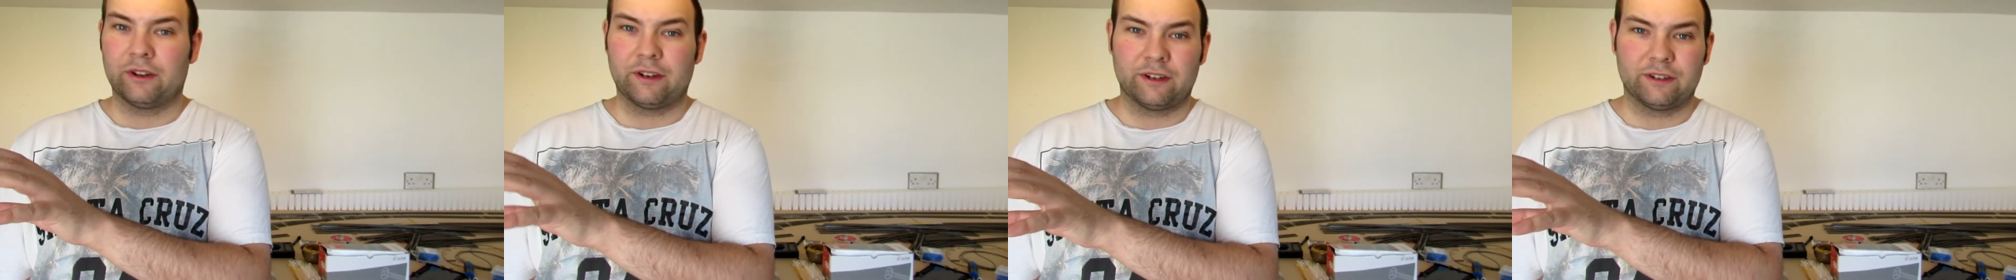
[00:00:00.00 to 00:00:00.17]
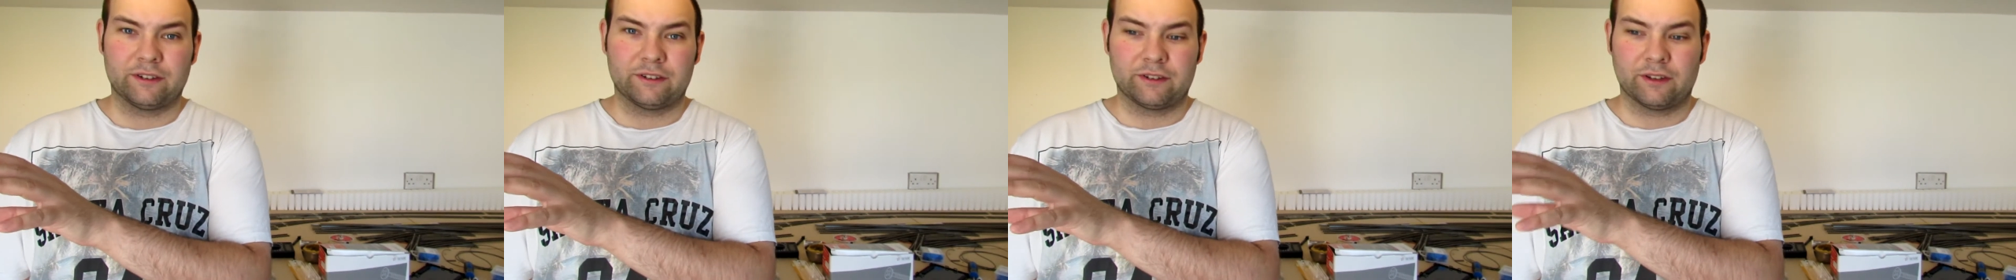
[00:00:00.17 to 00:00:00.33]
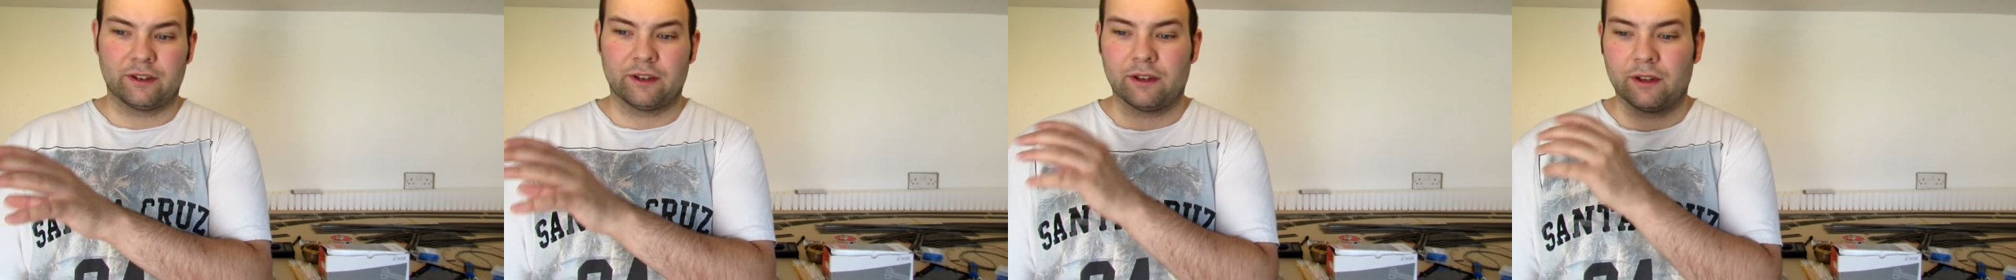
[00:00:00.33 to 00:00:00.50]

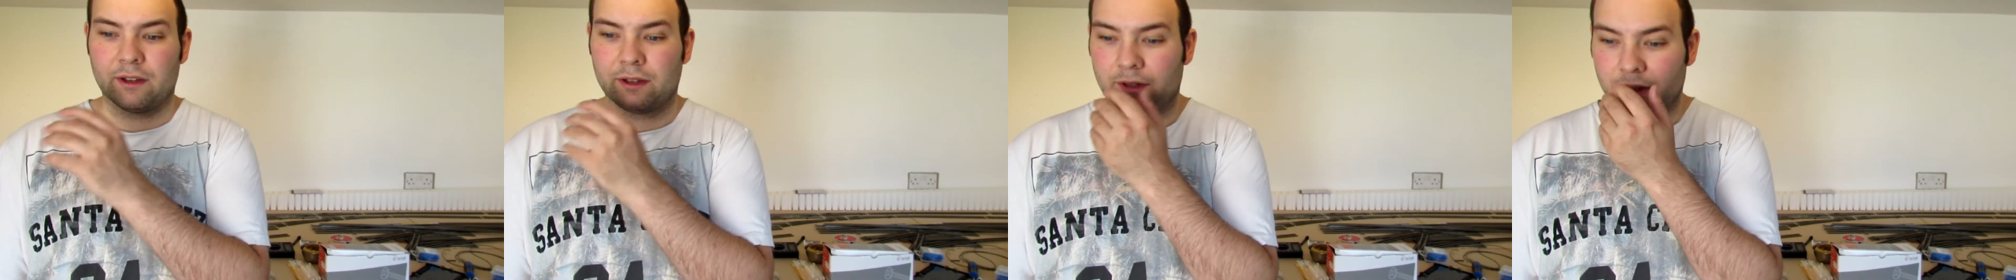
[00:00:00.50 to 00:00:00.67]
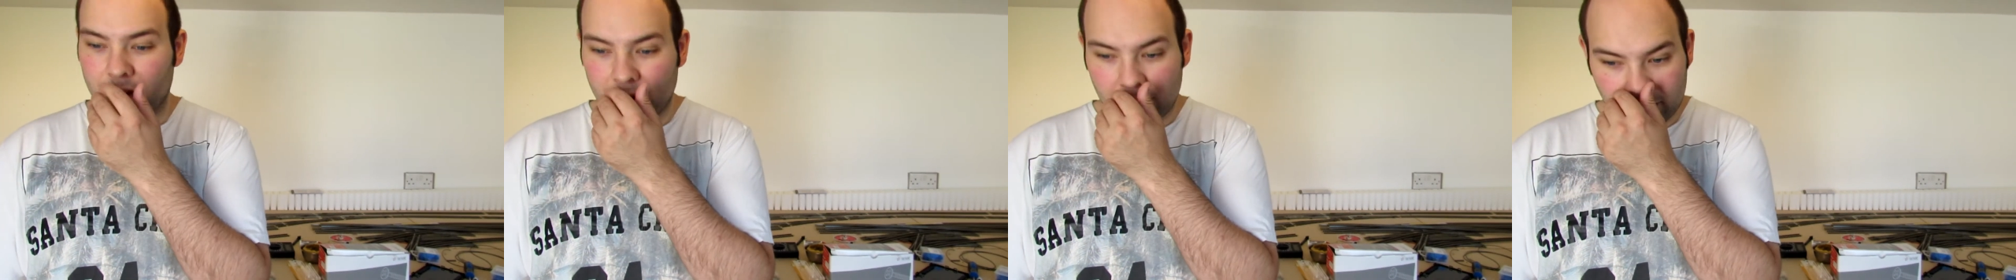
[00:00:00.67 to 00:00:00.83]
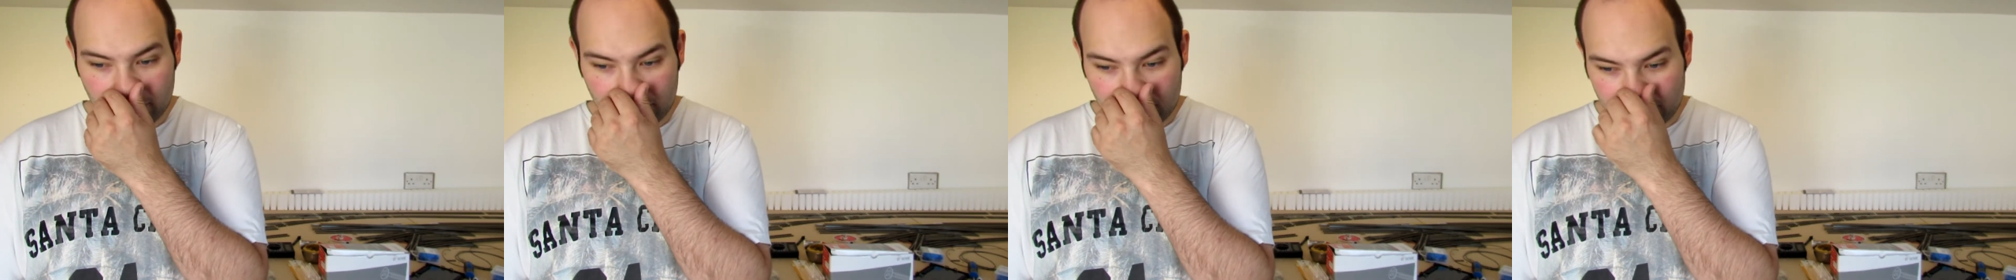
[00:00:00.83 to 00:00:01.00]
into
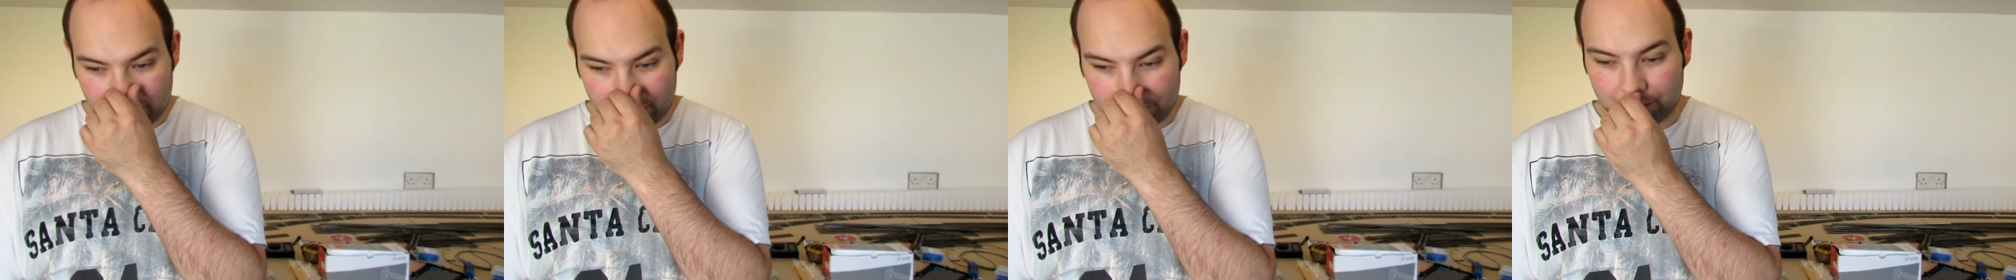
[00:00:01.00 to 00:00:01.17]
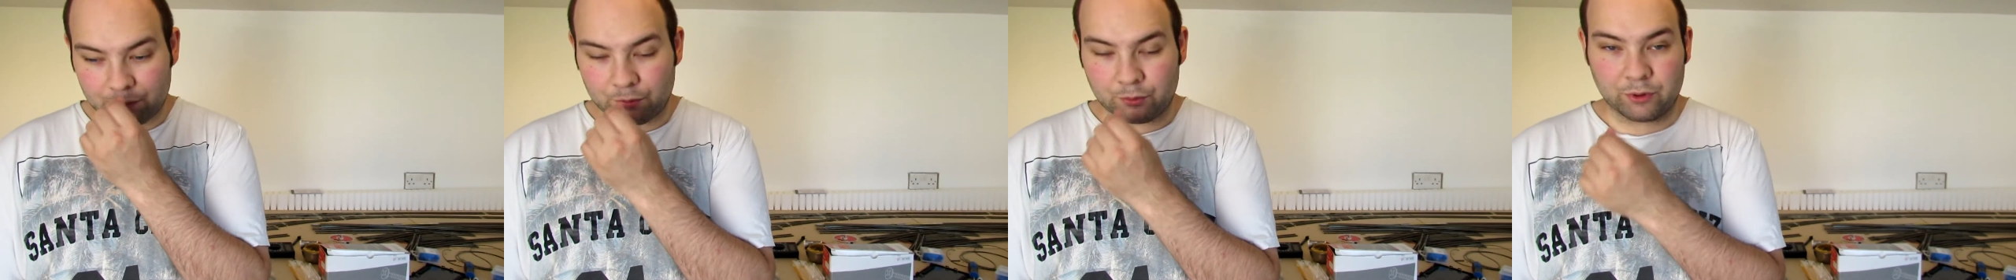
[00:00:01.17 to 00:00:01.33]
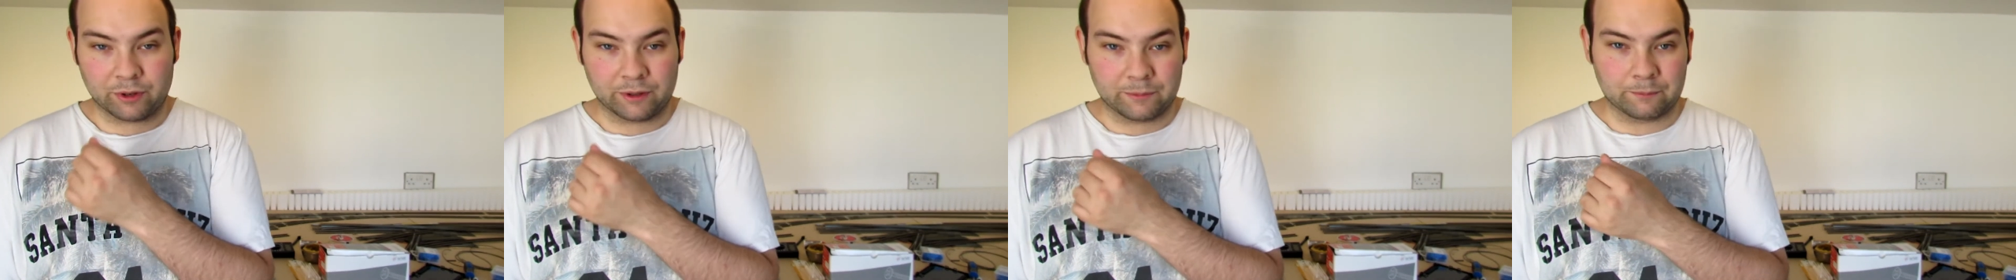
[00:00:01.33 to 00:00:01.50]

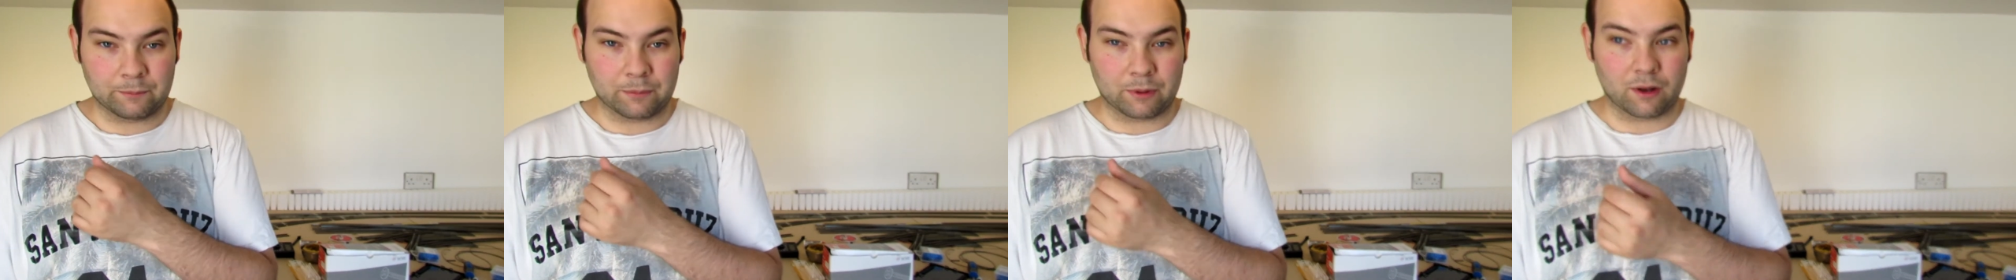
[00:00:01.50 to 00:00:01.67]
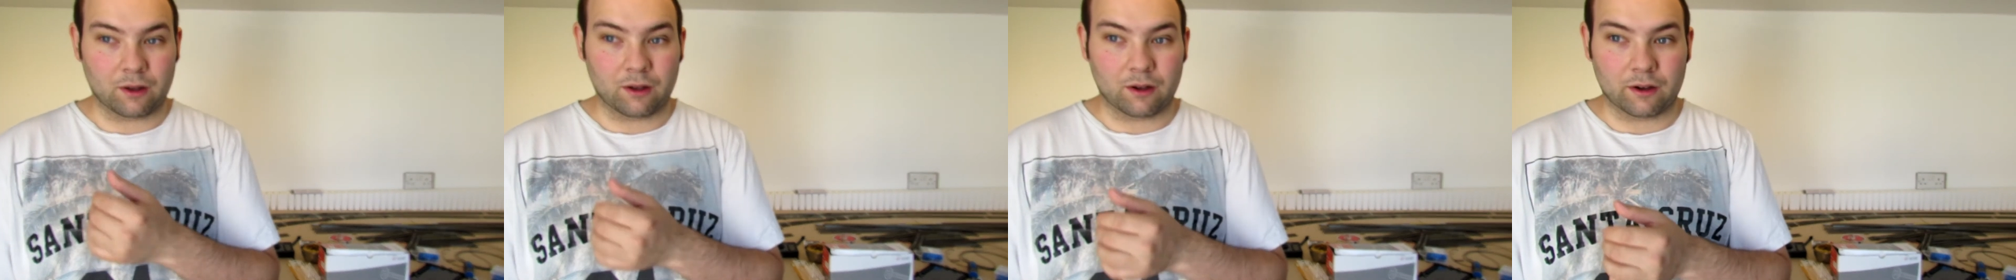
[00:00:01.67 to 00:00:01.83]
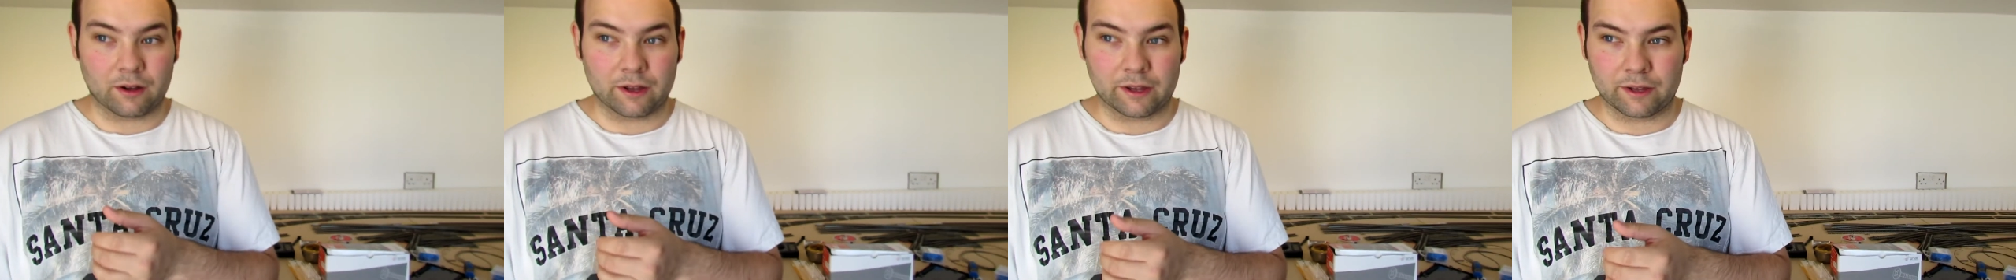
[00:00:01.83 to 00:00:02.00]
marine
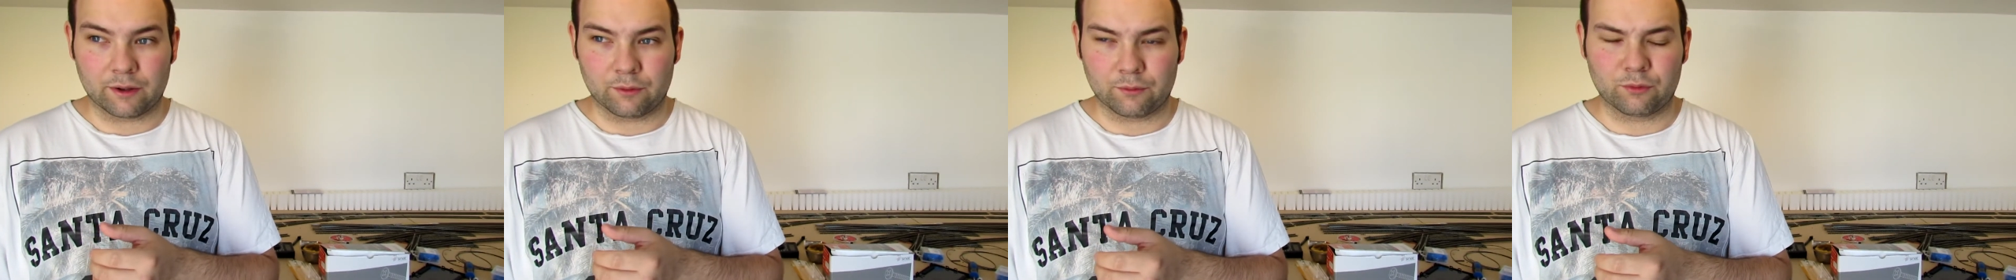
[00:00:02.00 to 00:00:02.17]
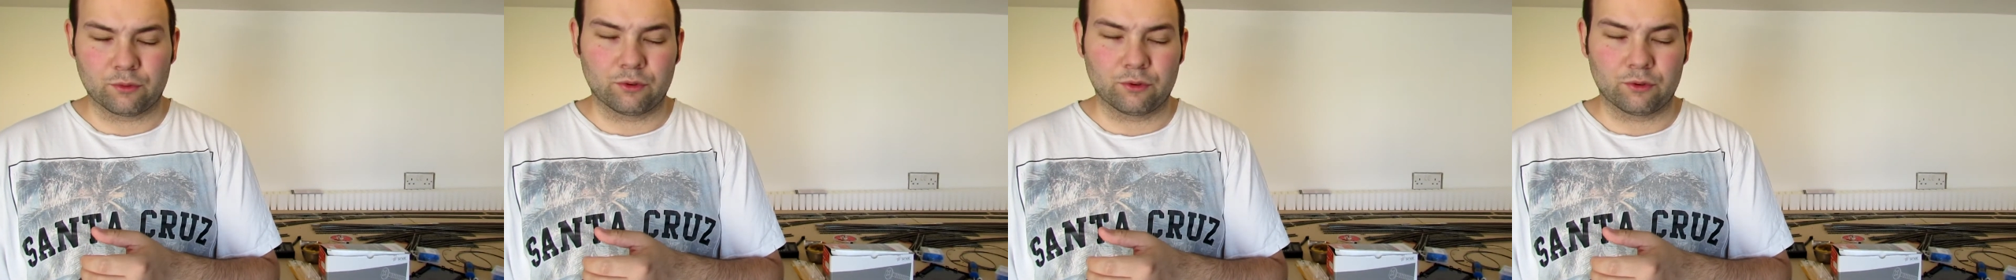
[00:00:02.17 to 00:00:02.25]
ply,